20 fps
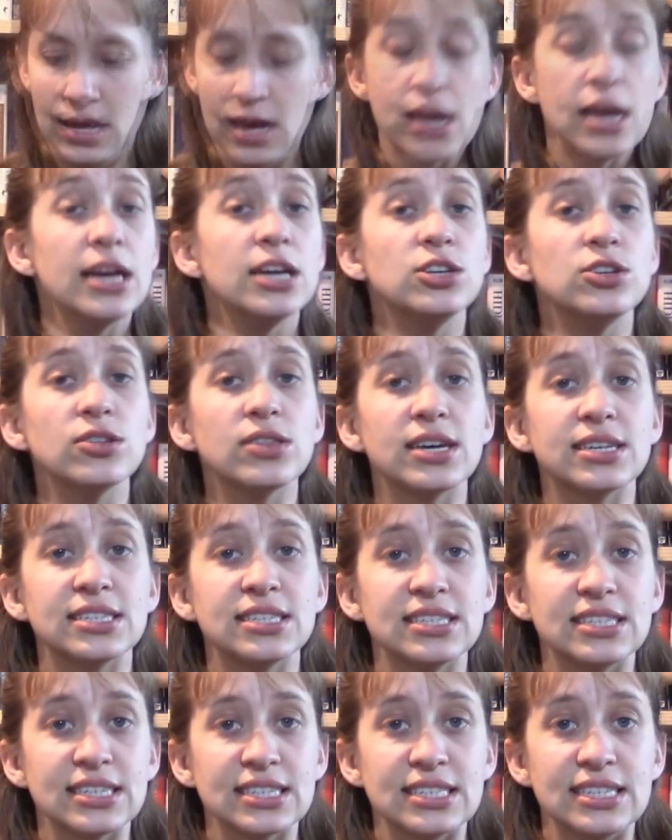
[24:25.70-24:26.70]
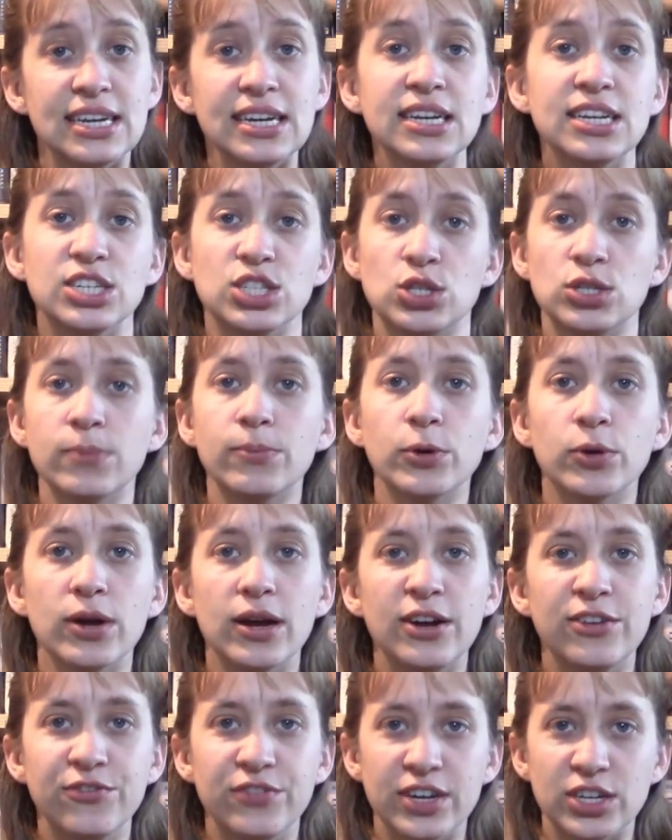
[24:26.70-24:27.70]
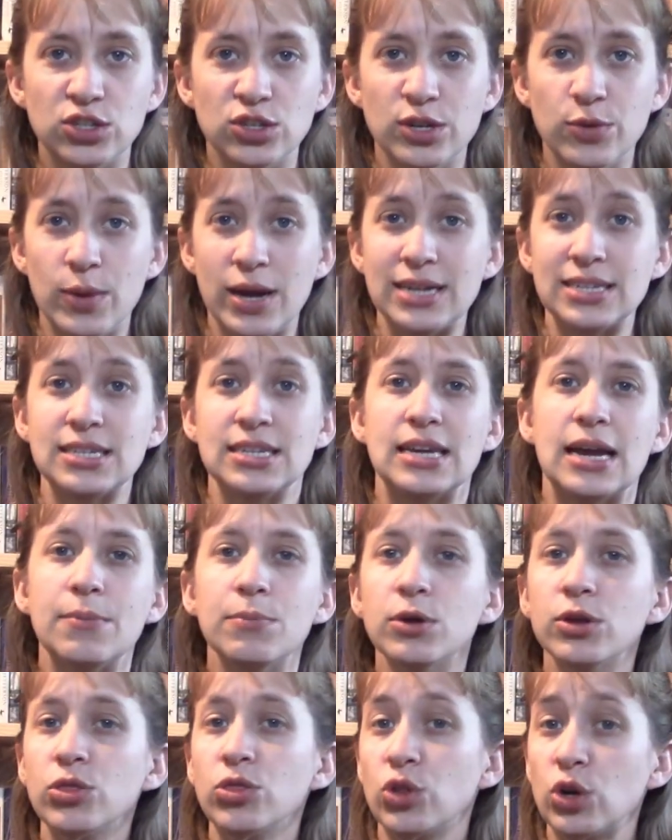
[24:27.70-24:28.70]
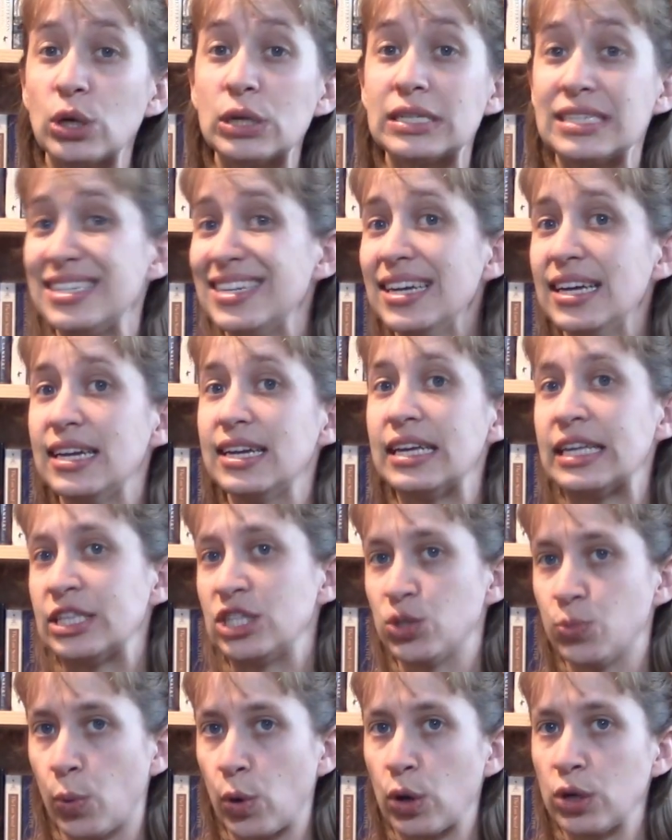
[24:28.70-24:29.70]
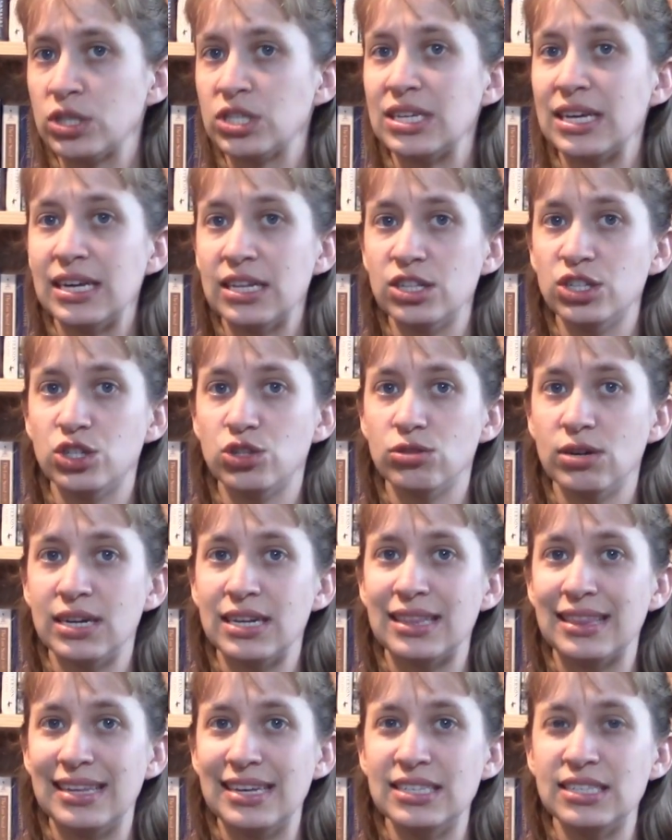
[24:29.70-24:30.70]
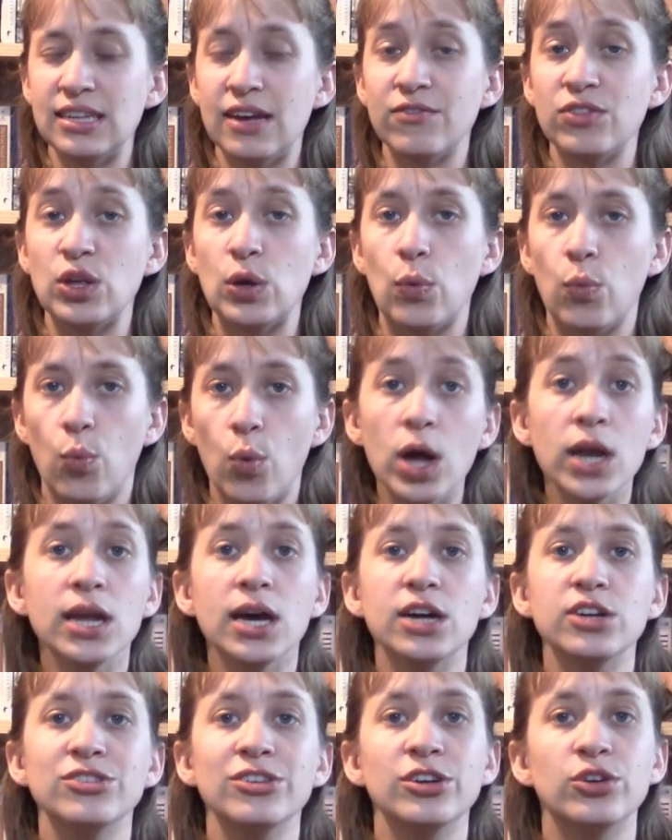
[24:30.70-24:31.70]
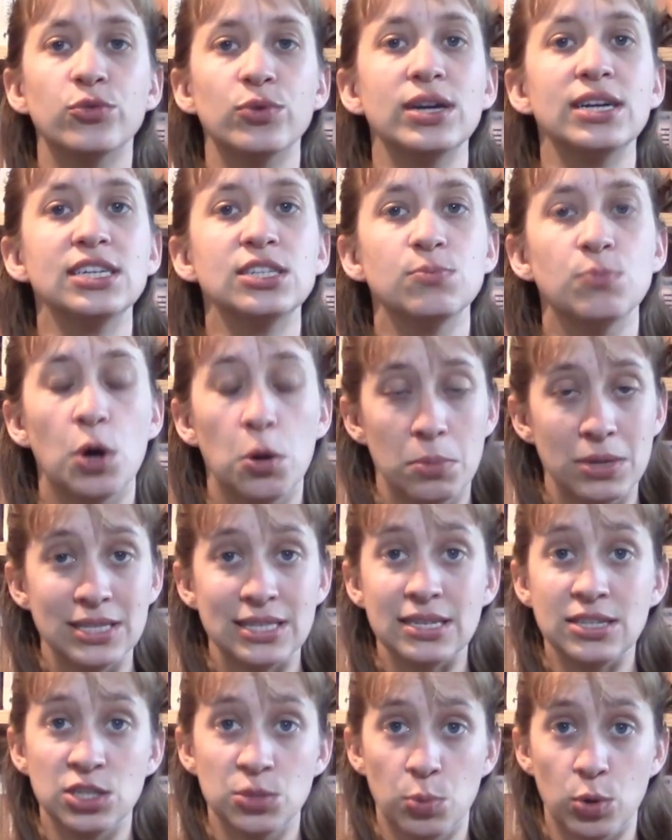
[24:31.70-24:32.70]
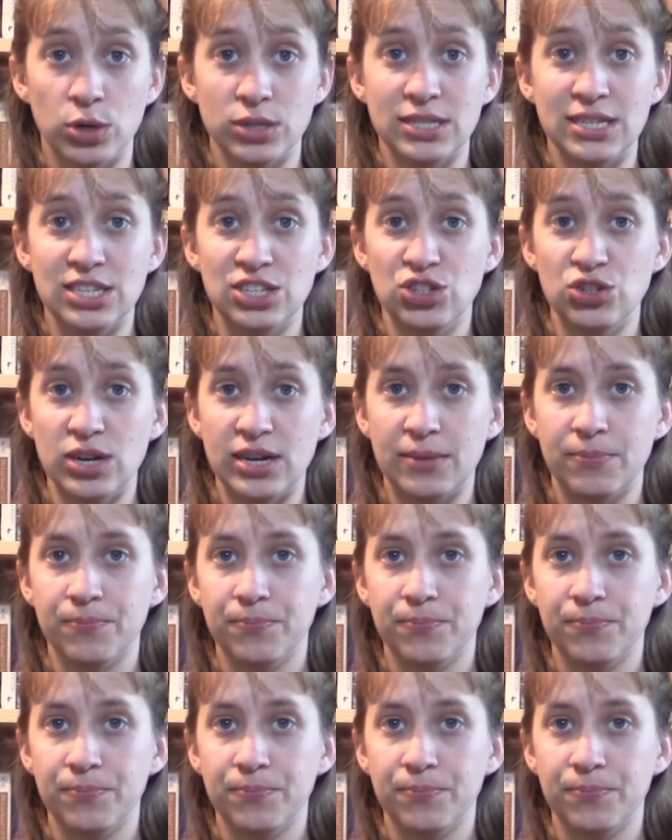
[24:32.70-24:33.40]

In 2016, his Triple Crown victory ranked number 13 in Sports Illustrated list of the 100 greatest moments in sports history.